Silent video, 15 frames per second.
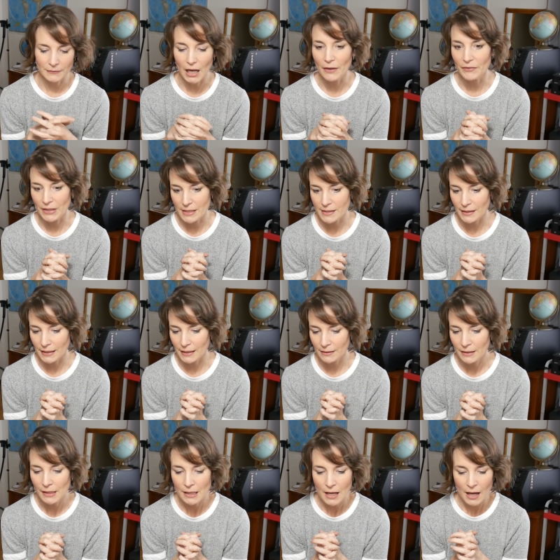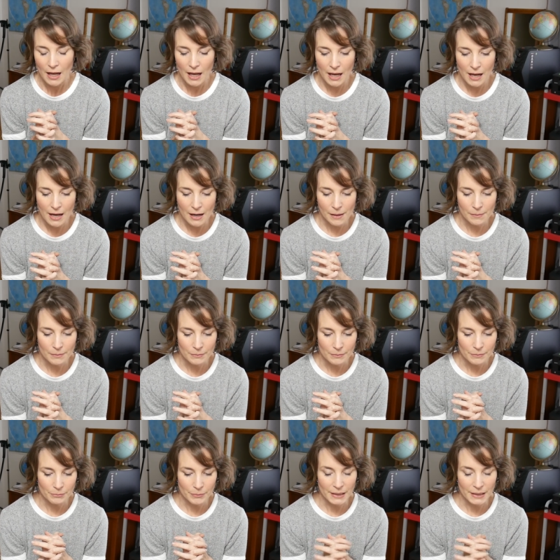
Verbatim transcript: obviously um,